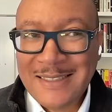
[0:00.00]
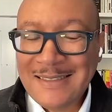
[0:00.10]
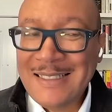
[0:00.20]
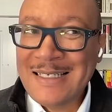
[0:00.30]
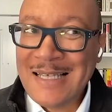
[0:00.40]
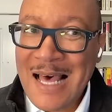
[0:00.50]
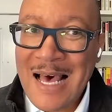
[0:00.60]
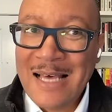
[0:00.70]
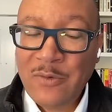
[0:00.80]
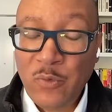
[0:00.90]
this is
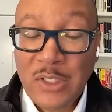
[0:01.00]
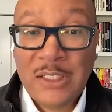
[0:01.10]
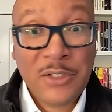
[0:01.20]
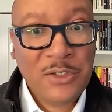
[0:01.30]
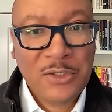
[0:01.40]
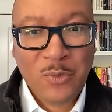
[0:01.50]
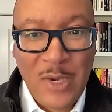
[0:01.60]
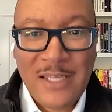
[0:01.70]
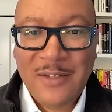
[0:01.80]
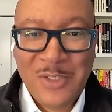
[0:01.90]
not really a good
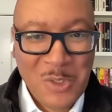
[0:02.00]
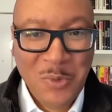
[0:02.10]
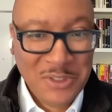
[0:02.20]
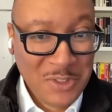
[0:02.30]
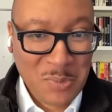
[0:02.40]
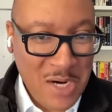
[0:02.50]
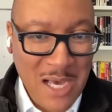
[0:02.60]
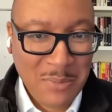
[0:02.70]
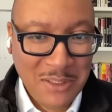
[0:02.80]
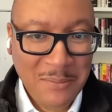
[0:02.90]
way to deal with this
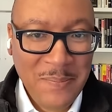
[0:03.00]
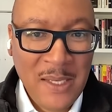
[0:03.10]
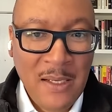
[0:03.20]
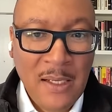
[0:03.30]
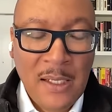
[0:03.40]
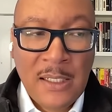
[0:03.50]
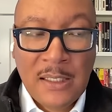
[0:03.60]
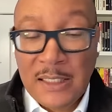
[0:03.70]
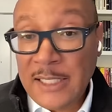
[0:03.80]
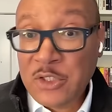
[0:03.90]
problem.
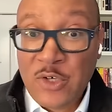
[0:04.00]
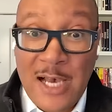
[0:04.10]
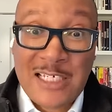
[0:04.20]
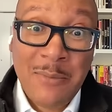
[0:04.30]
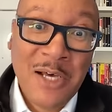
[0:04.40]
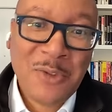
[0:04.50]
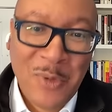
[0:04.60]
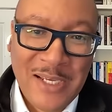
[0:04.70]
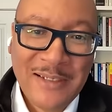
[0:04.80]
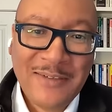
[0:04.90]
Let's try some other
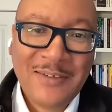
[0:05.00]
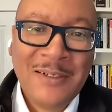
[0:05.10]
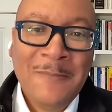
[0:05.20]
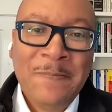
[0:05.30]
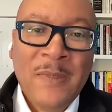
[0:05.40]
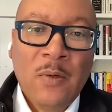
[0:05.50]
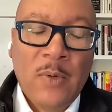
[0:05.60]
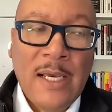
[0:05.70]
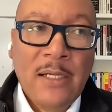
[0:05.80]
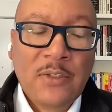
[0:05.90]
ways,
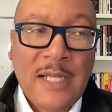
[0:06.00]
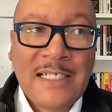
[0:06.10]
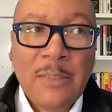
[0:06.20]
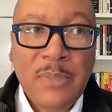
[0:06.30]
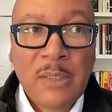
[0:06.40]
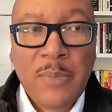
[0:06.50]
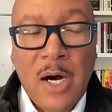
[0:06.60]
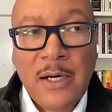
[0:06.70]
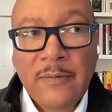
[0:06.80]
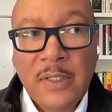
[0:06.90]
right? So that's a big
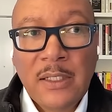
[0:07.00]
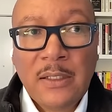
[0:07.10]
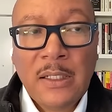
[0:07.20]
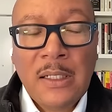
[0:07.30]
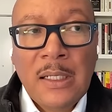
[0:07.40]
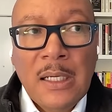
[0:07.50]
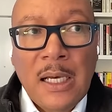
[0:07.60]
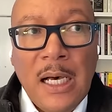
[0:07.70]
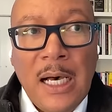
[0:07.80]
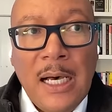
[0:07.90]
part of it.
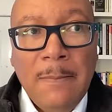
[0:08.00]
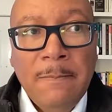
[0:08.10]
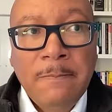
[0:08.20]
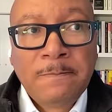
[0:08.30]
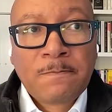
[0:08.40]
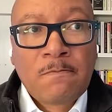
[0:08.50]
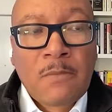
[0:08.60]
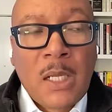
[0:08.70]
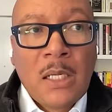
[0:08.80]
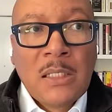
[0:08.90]
Um,
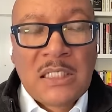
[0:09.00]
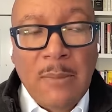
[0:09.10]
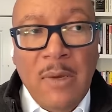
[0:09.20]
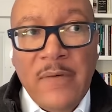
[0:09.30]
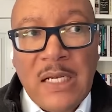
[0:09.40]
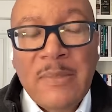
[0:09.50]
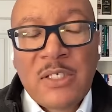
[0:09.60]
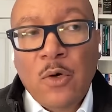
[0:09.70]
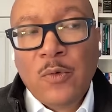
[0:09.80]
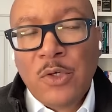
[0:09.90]
some of it, I mean,
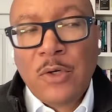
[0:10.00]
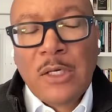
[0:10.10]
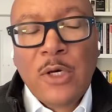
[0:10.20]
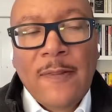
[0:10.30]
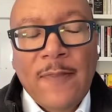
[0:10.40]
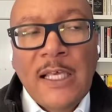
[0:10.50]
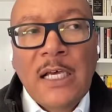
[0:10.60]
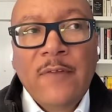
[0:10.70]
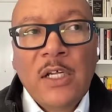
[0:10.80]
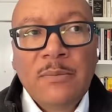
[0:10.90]
so you you could think
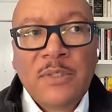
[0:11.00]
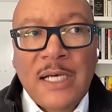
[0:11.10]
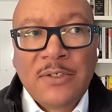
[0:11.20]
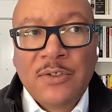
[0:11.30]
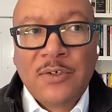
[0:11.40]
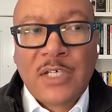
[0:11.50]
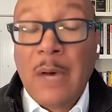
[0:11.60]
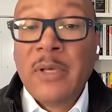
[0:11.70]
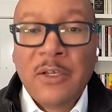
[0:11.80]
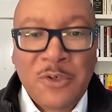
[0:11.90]
of their objections as
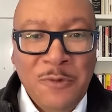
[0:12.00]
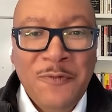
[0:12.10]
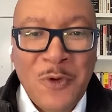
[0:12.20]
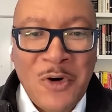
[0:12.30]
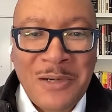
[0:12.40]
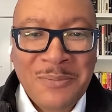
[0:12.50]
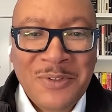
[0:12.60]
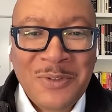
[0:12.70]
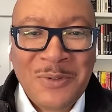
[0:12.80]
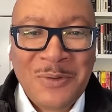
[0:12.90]
coming in two
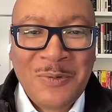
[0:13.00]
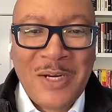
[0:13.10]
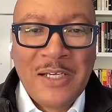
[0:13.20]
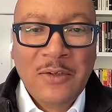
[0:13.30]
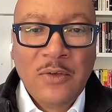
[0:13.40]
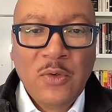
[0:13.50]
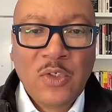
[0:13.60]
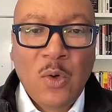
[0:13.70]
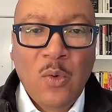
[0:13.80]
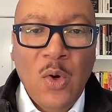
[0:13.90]
forms, right?
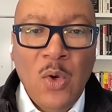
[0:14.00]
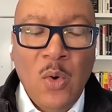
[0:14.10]
So